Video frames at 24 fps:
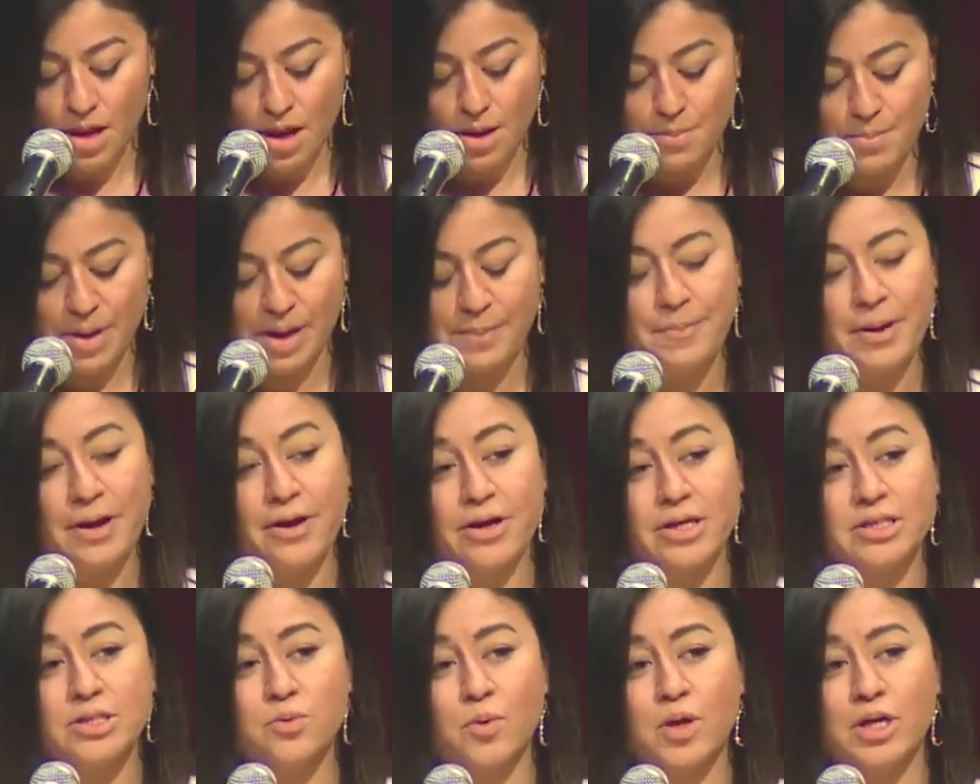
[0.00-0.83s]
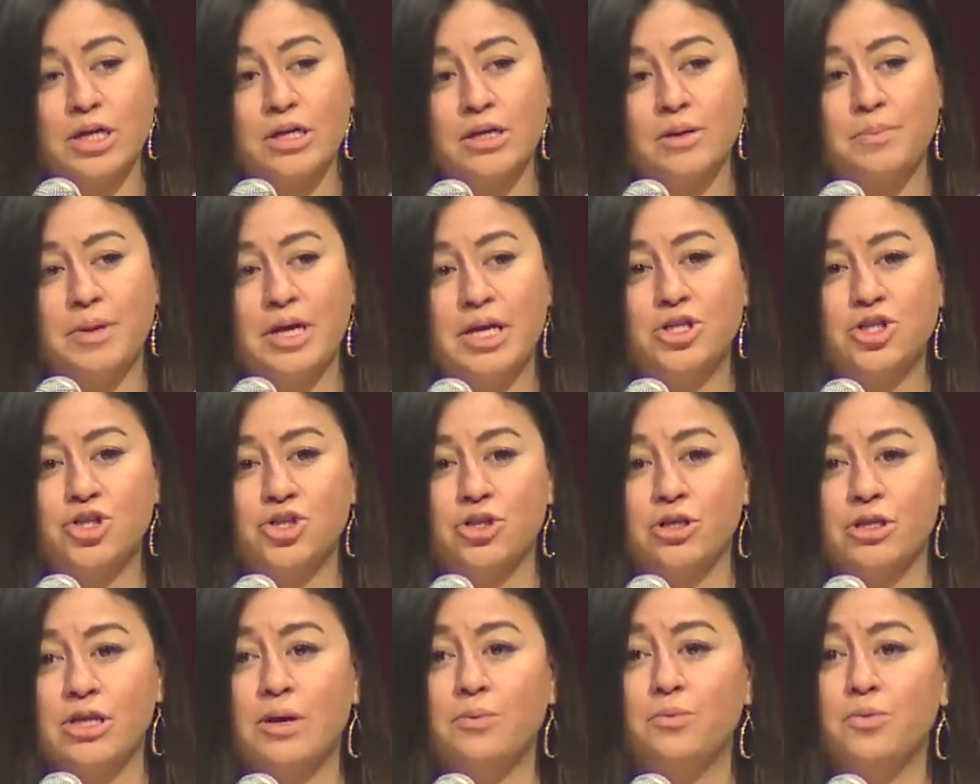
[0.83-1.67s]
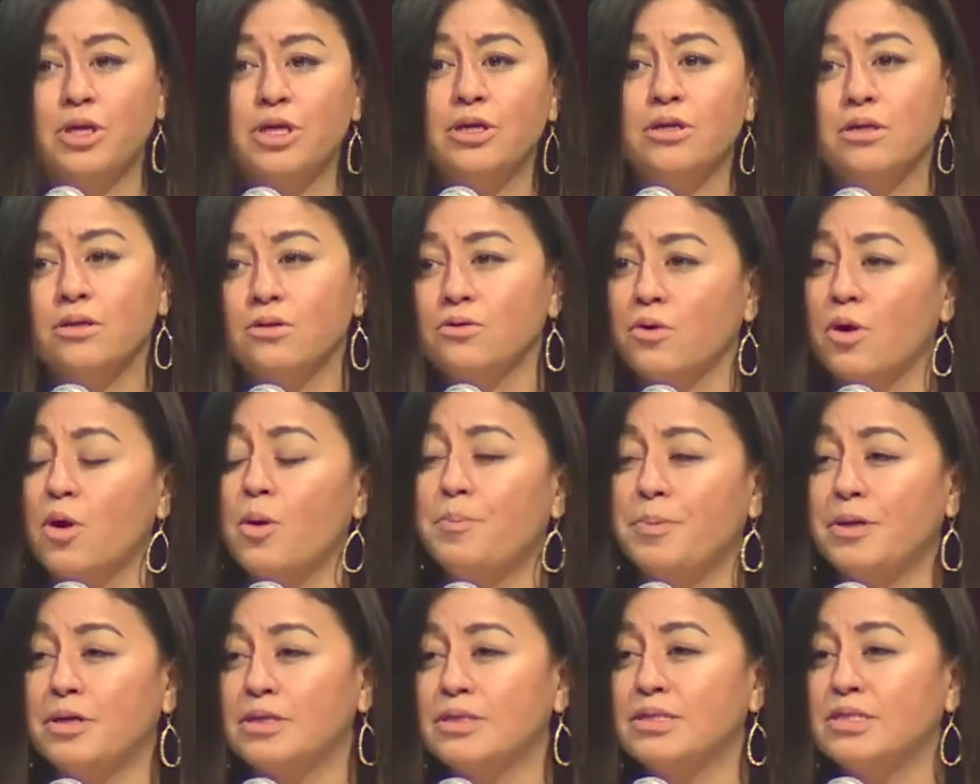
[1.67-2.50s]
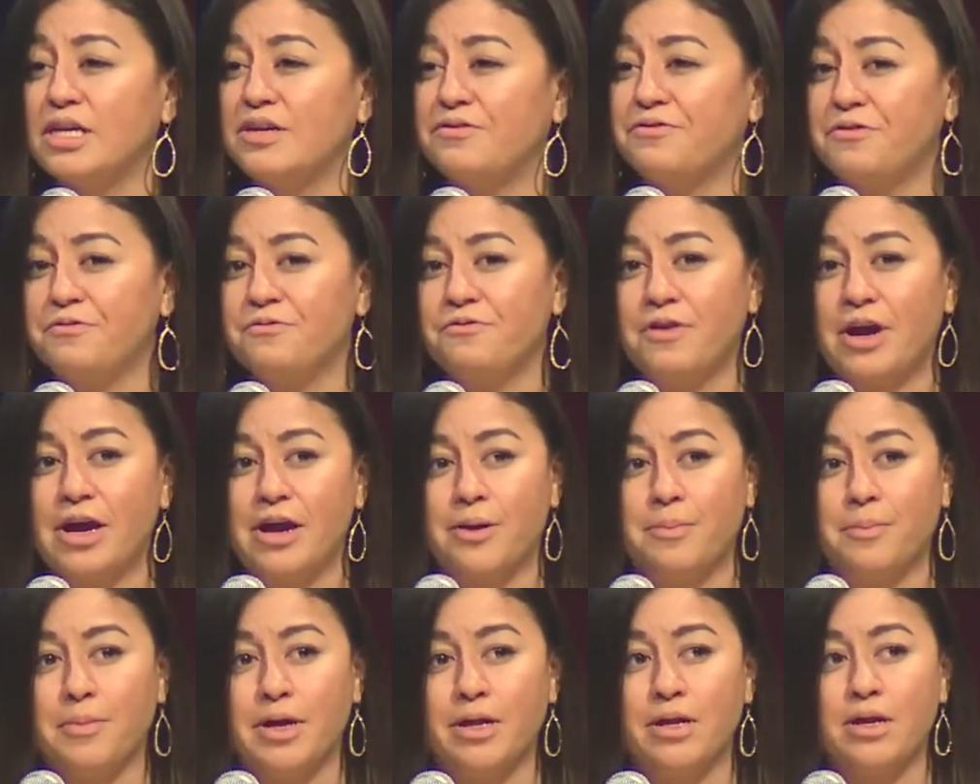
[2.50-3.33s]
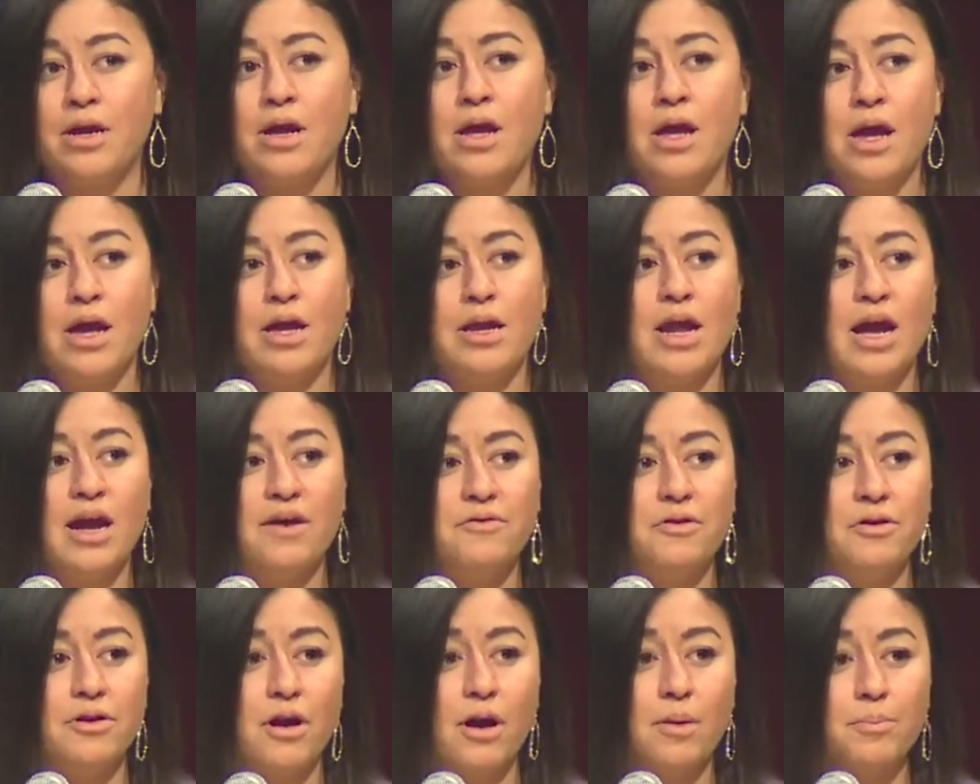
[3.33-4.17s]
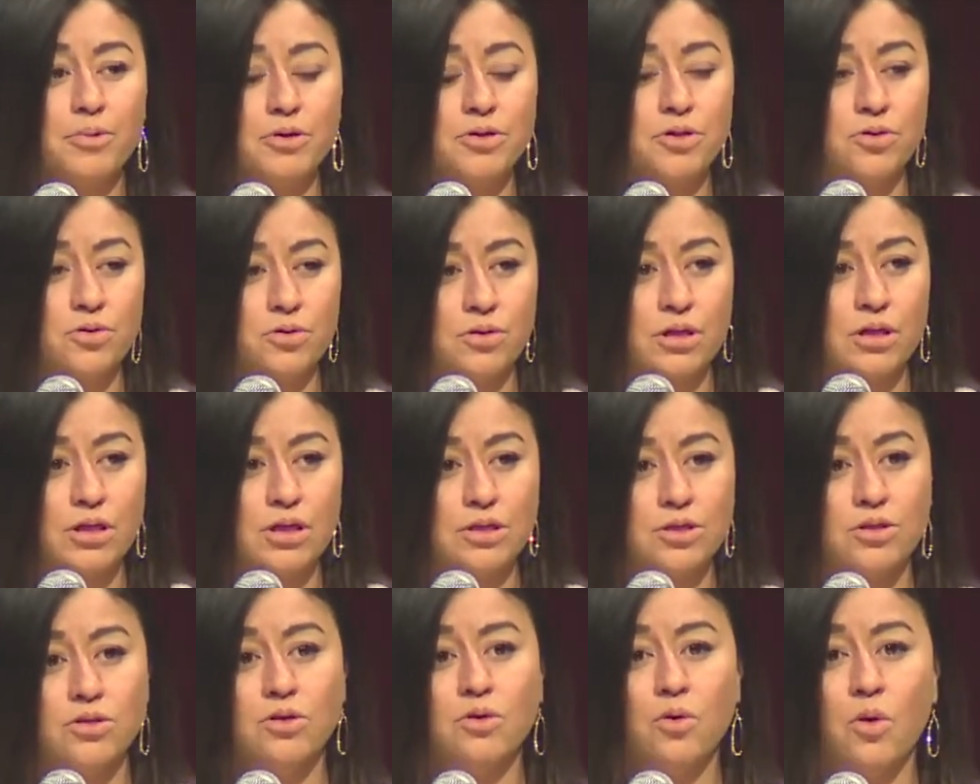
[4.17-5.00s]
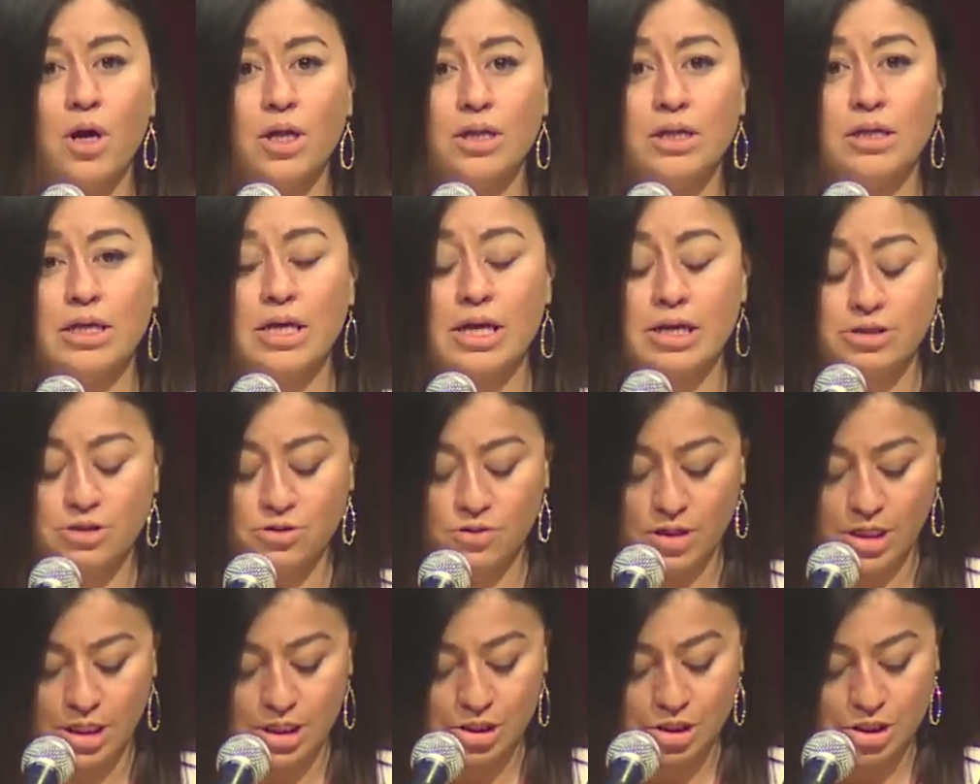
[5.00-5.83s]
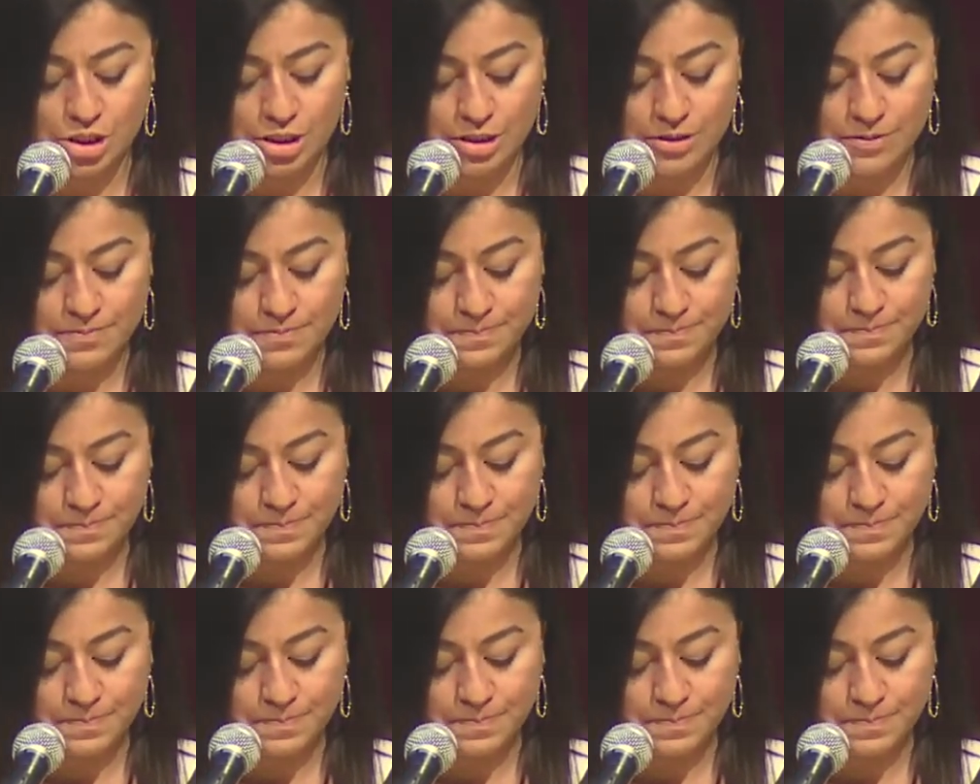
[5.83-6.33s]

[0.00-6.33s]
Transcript: My parents wanted to make sure that we could grow up in a safe environment and have an opportunity to quality education.